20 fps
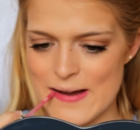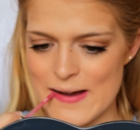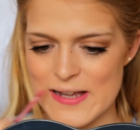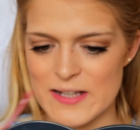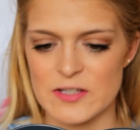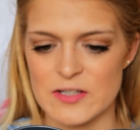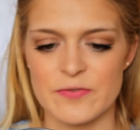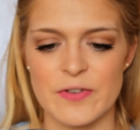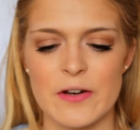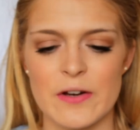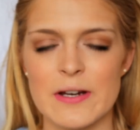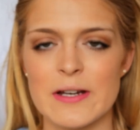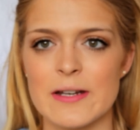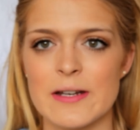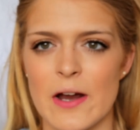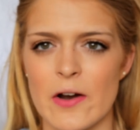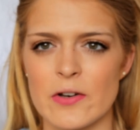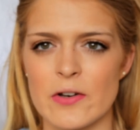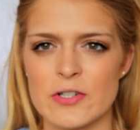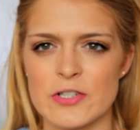it's very
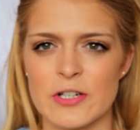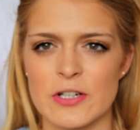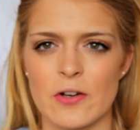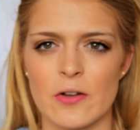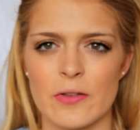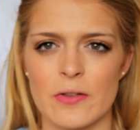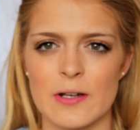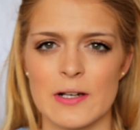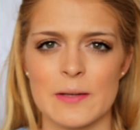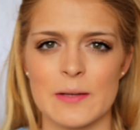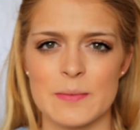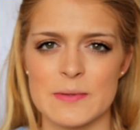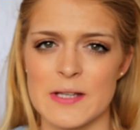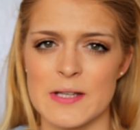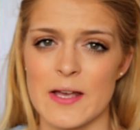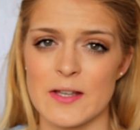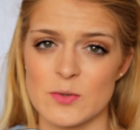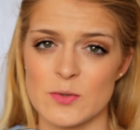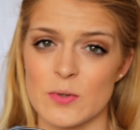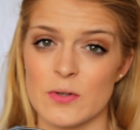nourishing on the lips
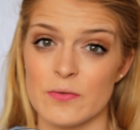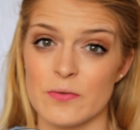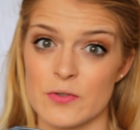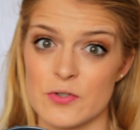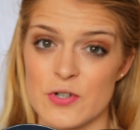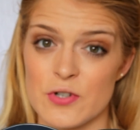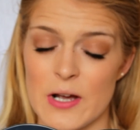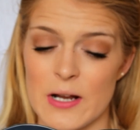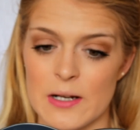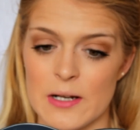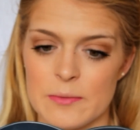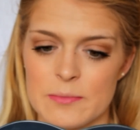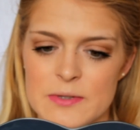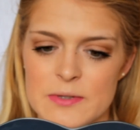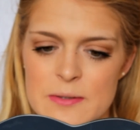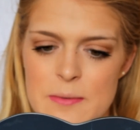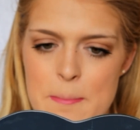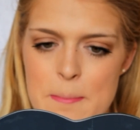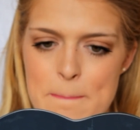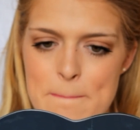as well for dry lips.